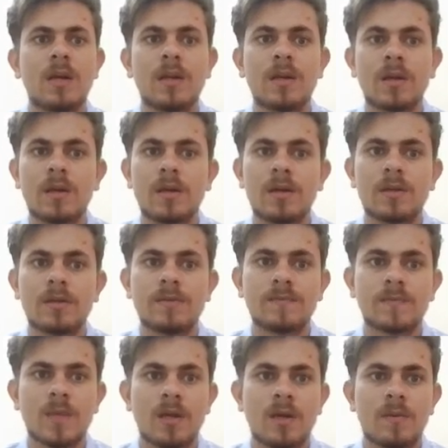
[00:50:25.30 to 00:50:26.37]
in Ayer,
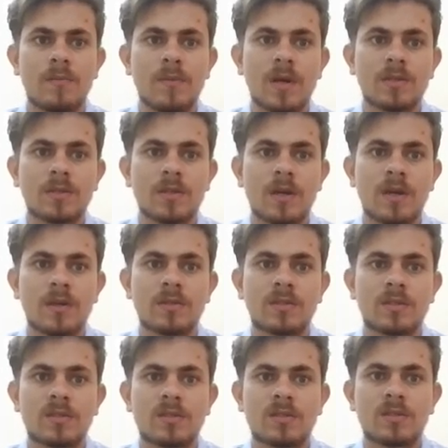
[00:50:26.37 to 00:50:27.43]

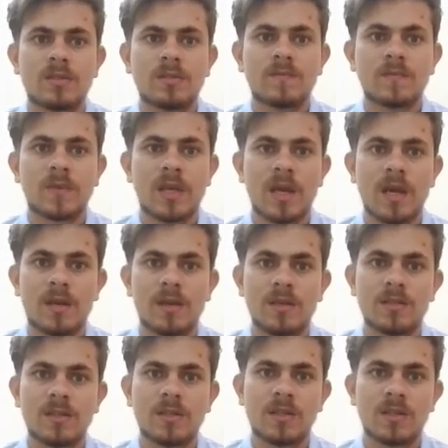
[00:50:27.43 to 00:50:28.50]
Massachusetts,
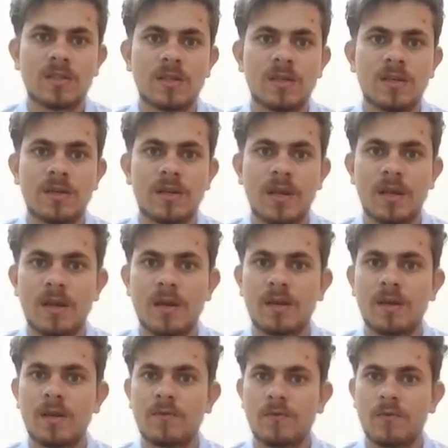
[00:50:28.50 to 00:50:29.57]
Kenny is initially
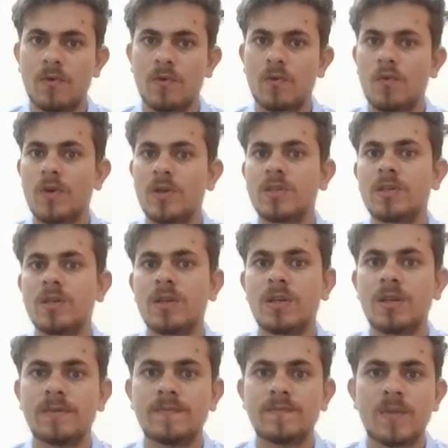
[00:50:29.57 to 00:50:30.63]
taken in for
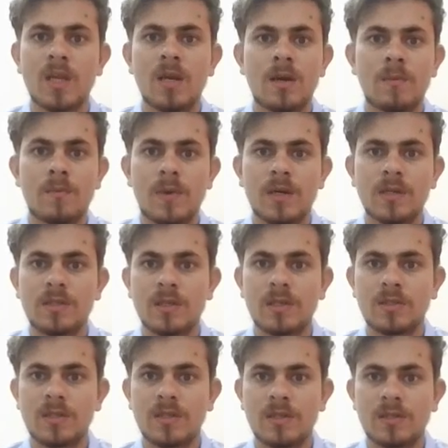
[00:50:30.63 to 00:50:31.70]
questioning by
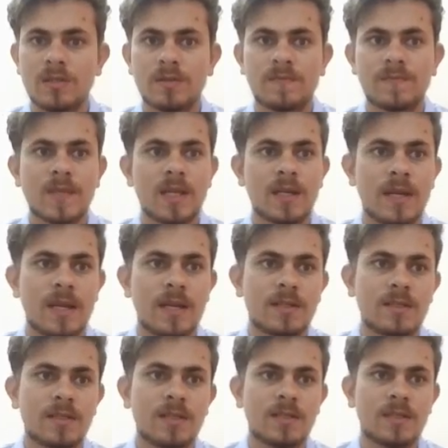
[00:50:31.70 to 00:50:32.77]
Sergeant
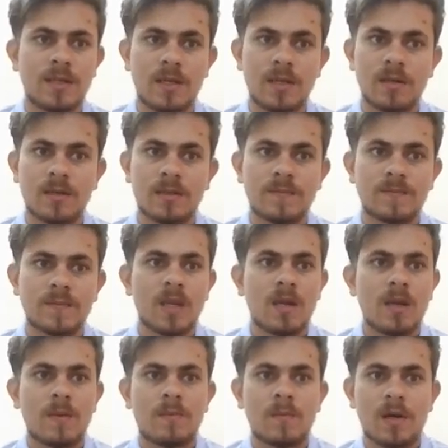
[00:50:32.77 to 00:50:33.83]
Nancy Taylor
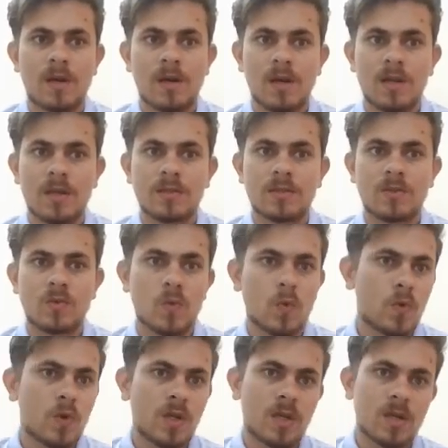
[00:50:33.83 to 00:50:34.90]
but released
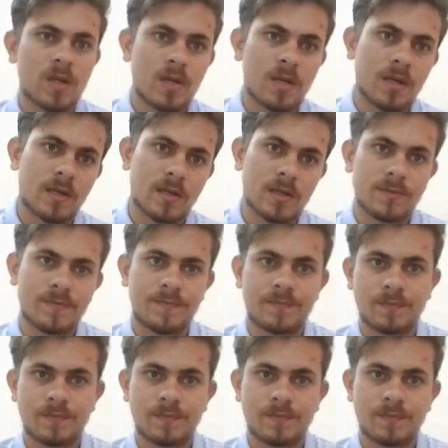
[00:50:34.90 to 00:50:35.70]
two years later.